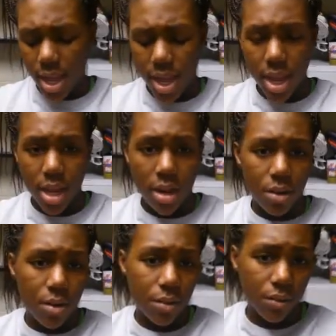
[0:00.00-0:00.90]

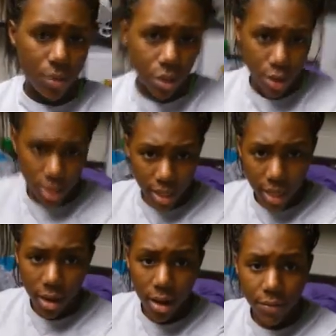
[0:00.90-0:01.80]
And she's
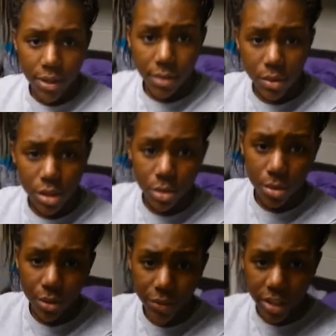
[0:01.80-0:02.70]
like confident when she's
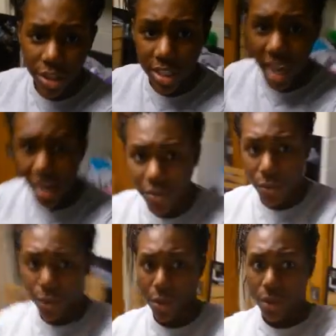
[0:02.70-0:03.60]
with her friends. She's kind
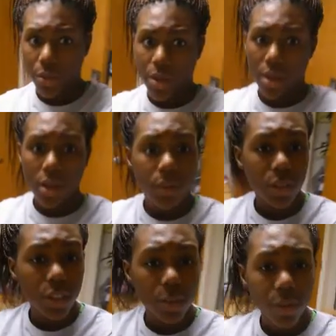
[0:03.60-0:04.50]
of rude
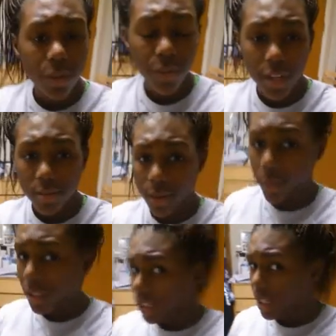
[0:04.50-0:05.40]
when she's with her friends, but
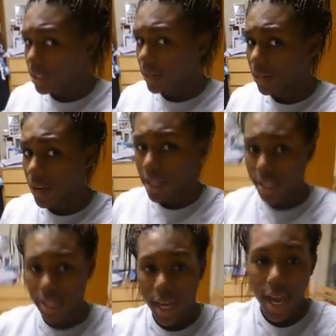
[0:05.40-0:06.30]
when she gets in front of
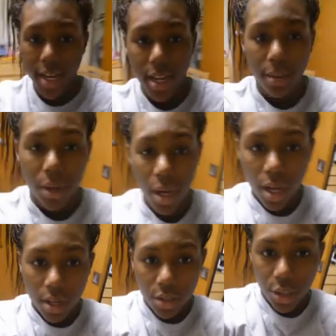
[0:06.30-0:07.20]
this guy named
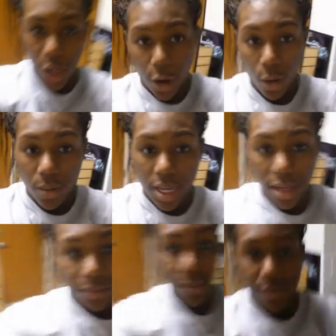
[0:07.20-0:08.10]

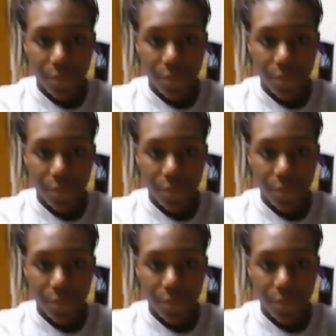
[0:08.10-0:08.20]
Jacoby,